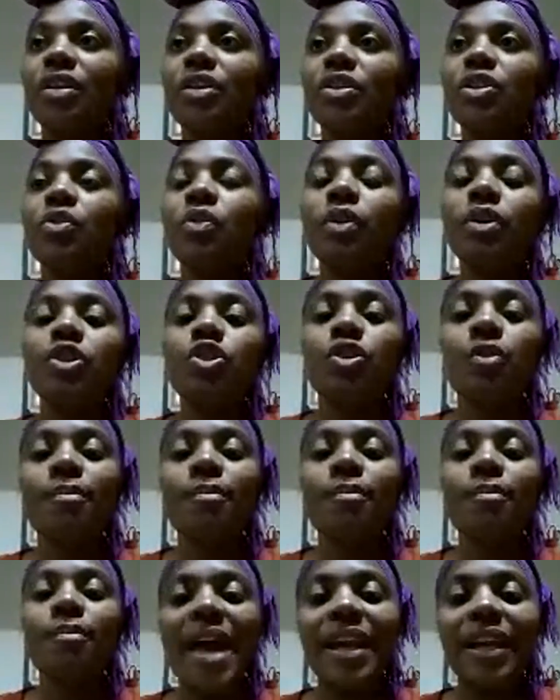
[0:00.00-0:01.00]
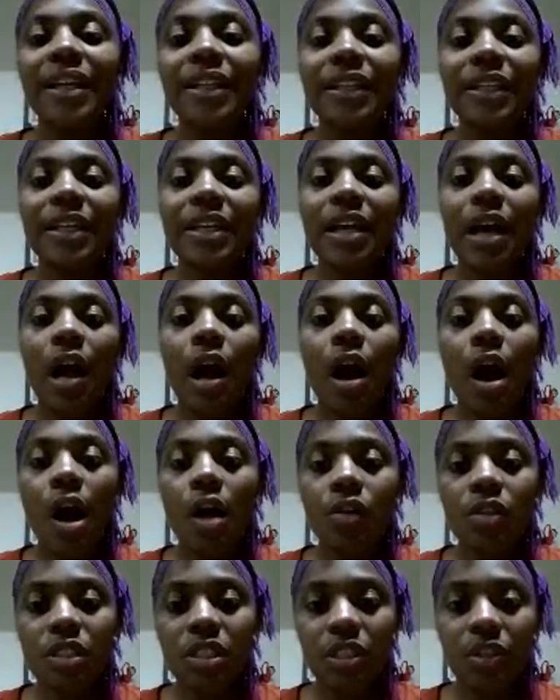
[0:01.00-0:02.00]
you are dramatically
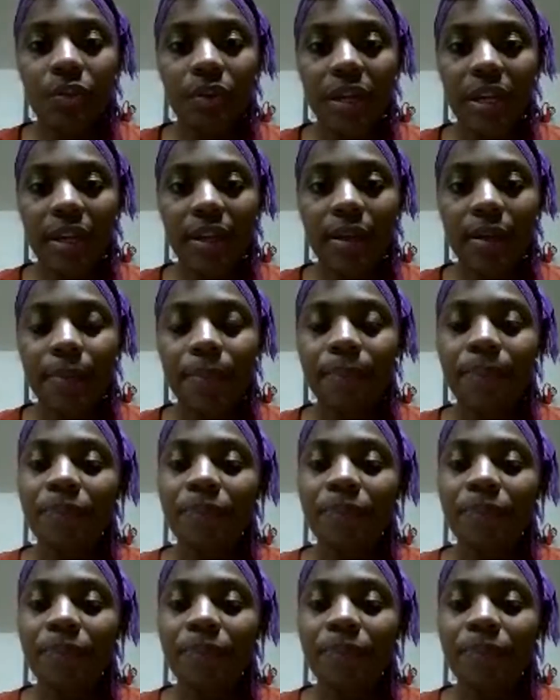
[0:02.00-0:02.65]
altering